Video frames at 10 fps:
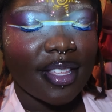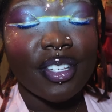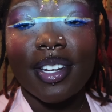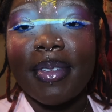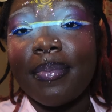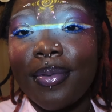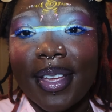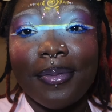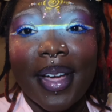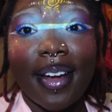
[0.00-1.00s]
There's going to be a
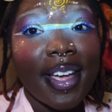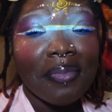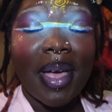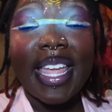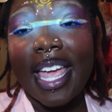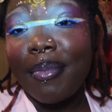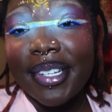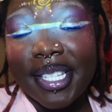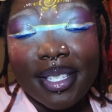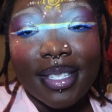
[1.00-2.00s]
point where my camera
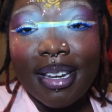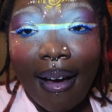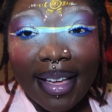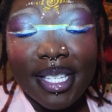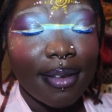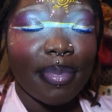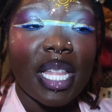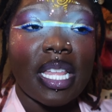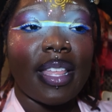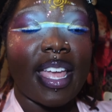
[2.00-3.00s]
just dies
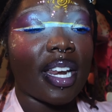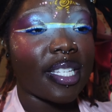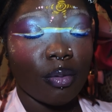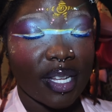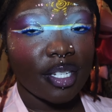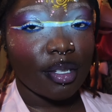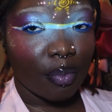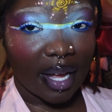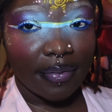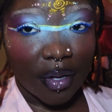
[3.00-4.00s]
completely and I switch to
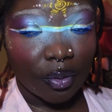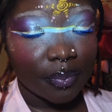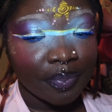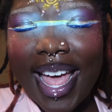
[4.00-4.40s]
my phone.